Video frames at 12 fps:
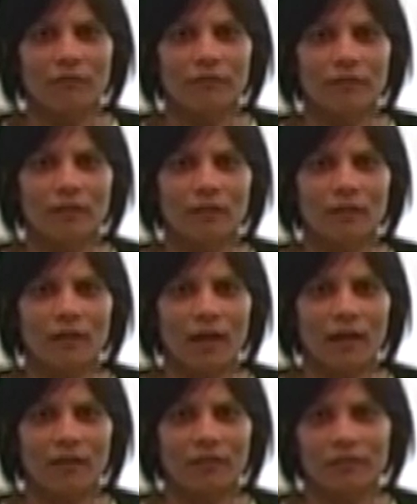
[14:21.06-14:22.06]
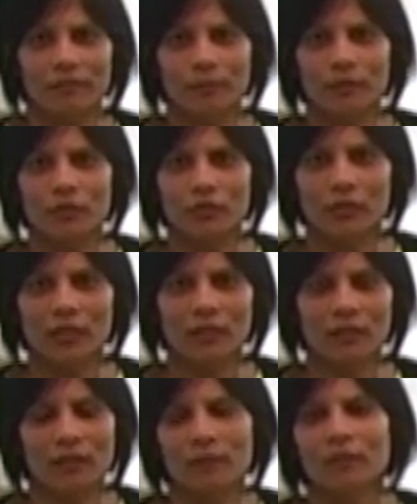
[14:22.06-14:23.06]
We have been
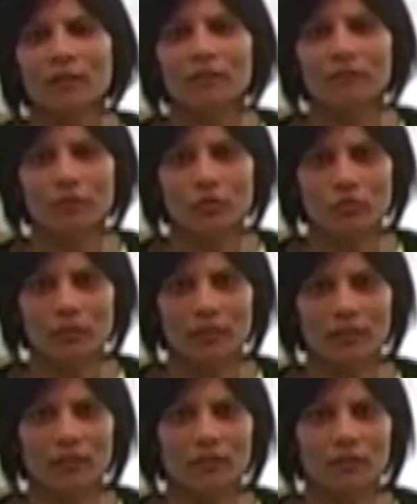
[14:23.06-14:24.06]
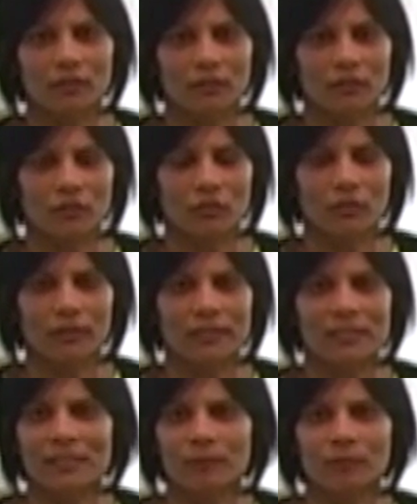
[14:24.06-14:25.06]
treating them individually, controlling
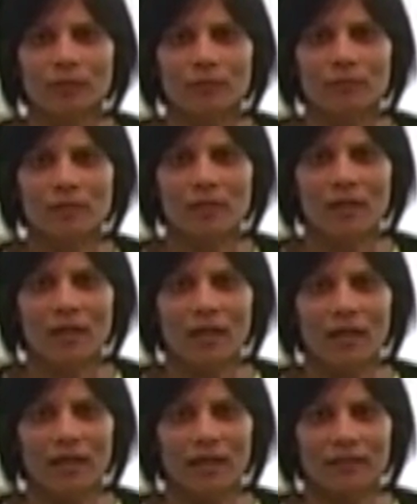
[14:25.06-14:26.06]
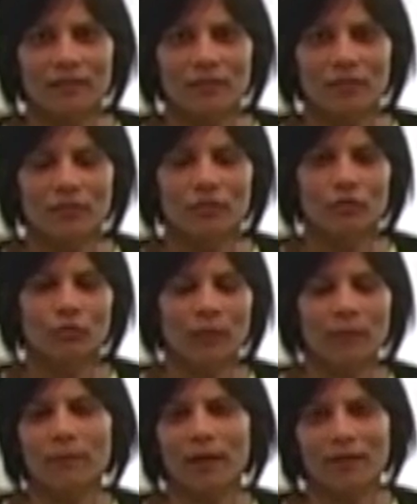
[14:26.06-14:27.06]
symptoms, and due to
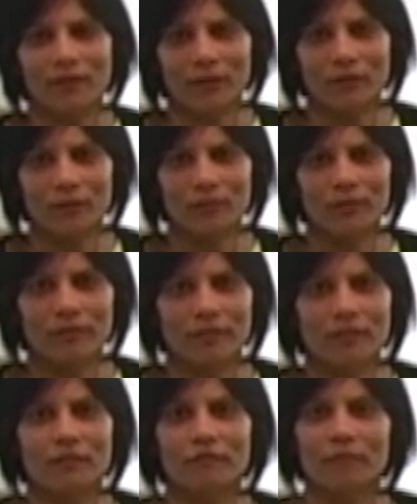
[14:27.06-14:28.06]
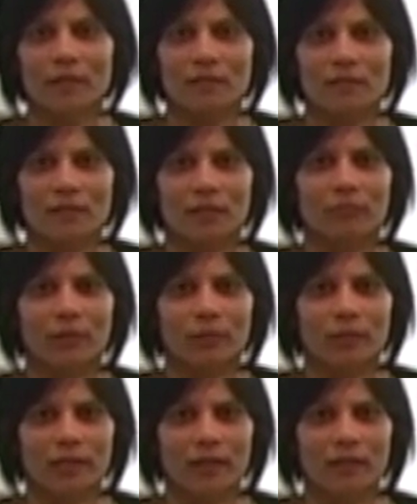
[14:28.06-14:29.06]
my background in preventive medicine and
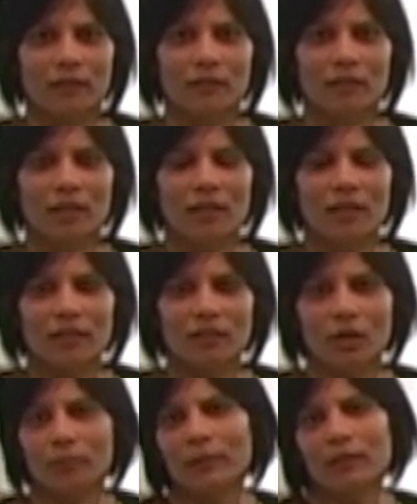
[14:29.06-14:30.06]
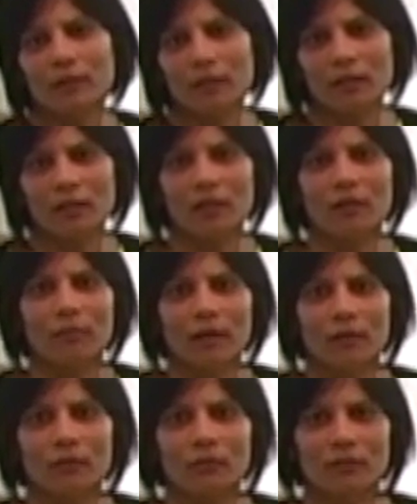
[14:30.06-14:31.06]
public health, it got me thinking
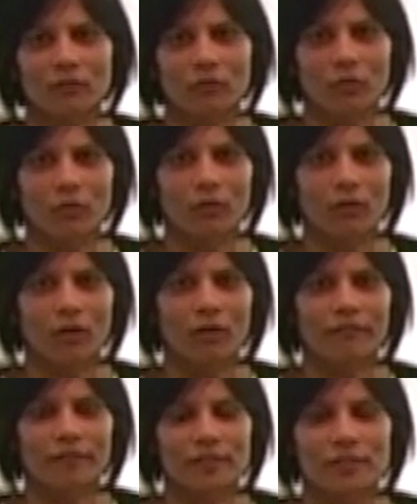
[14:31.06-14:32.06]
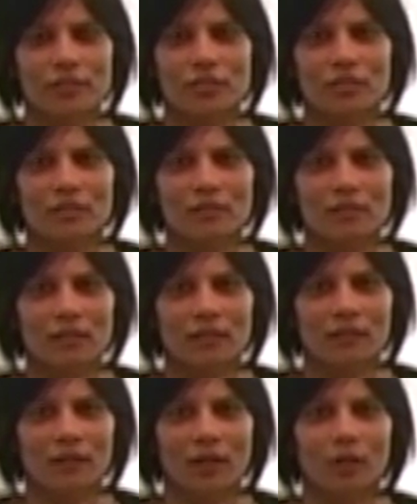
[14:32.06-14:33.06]
about the role of physicians
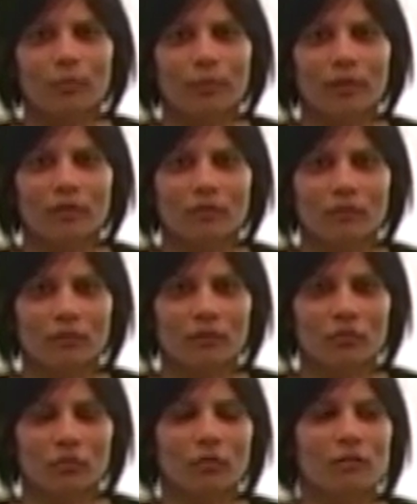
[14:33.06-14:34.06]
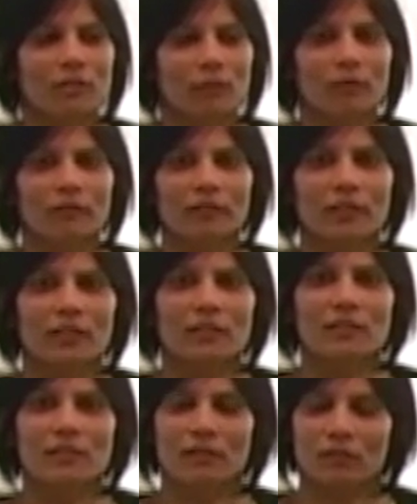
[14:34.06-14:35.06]
in helping to control some of
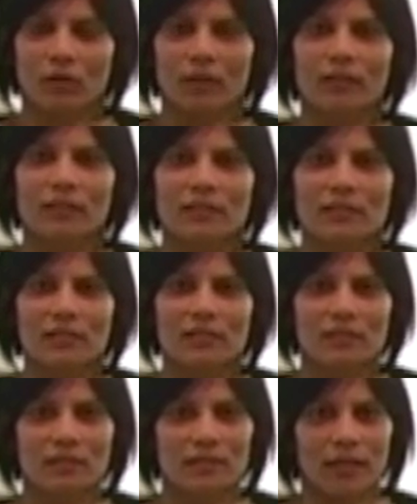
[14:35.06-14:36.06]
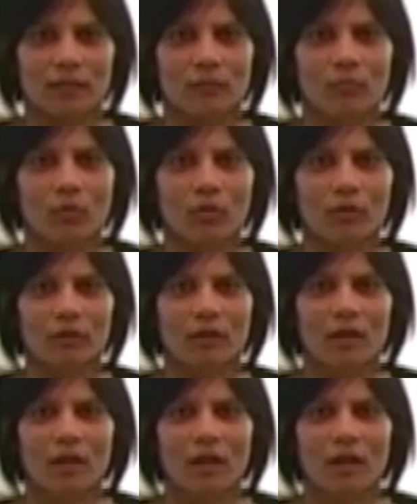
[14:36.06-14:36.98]
these chronic diseases at a more